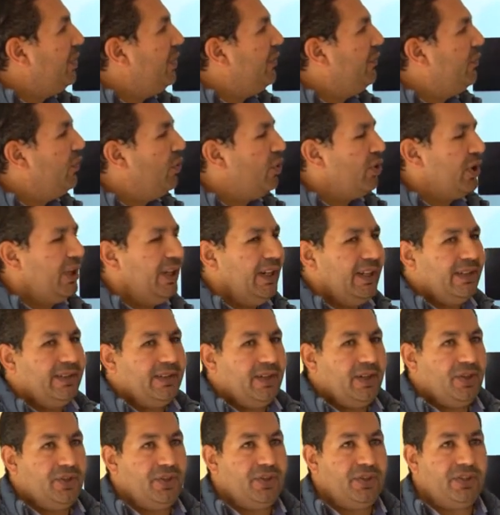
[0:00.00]
before
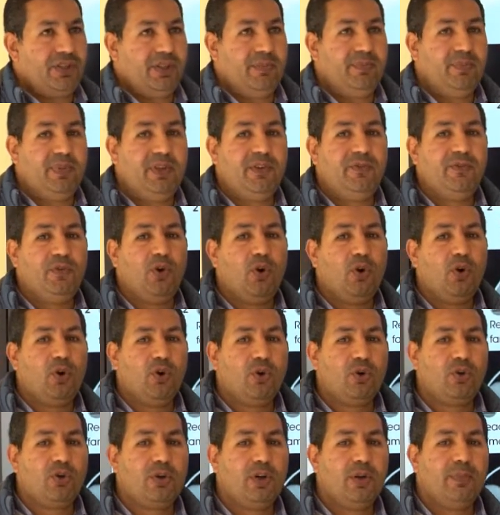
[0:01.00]
electricity?
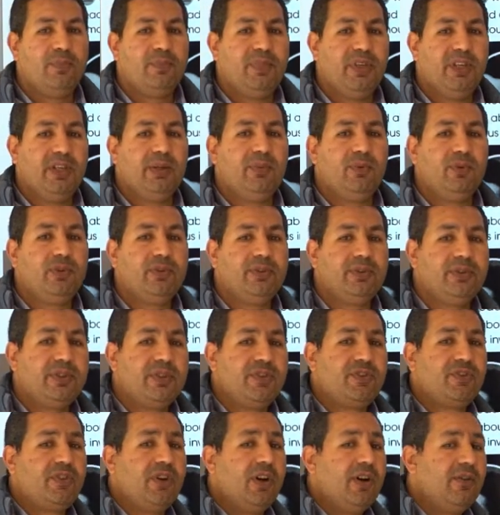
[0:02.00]
Before people
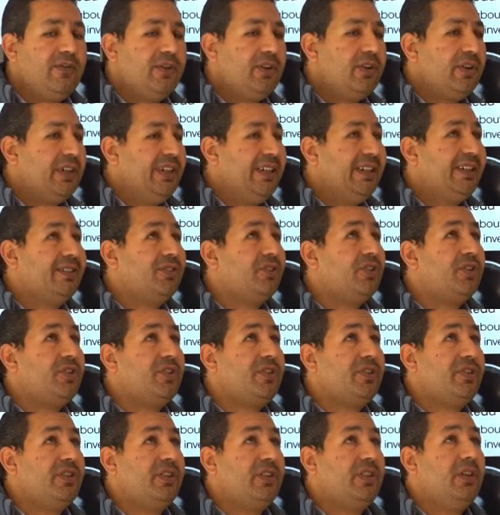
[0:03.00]
discover
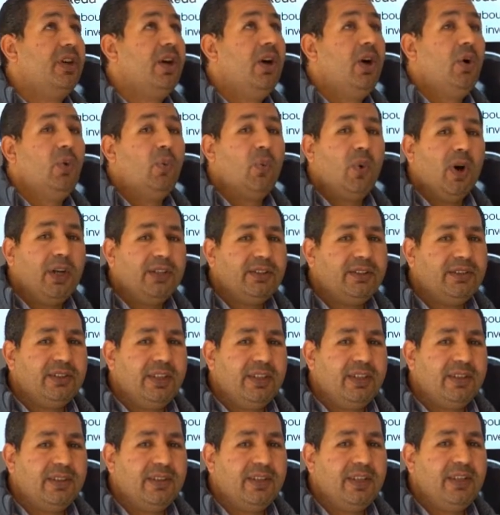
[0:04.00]
electricity, what
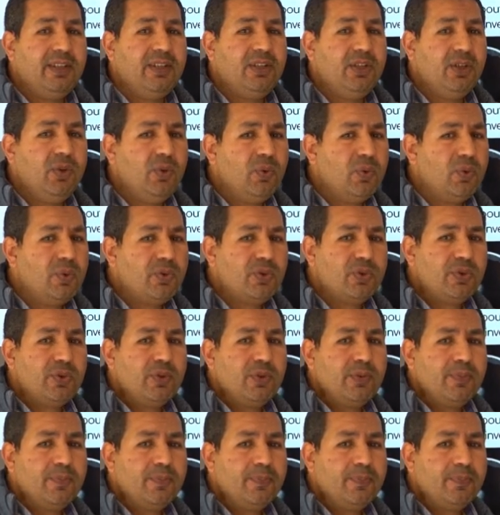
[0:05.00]
did they use
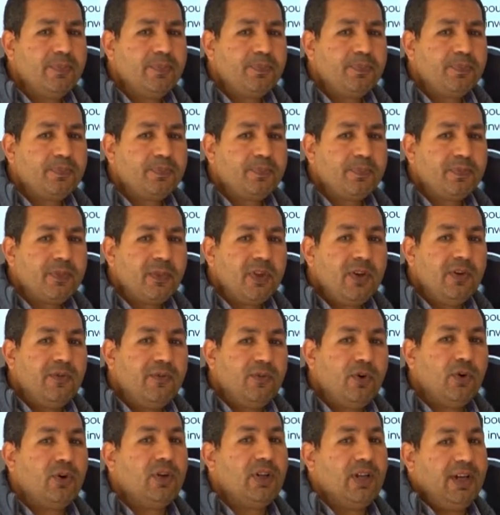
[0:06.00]

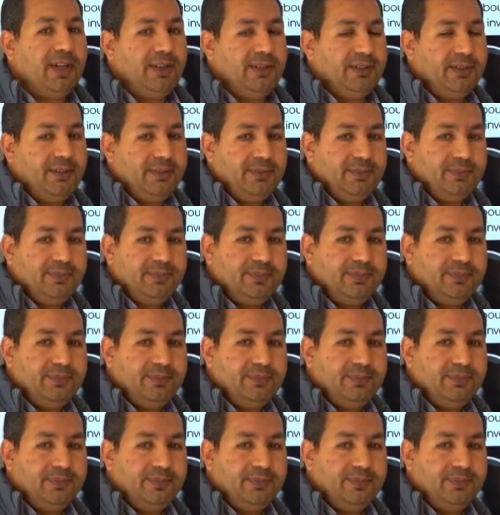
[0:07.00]
for light?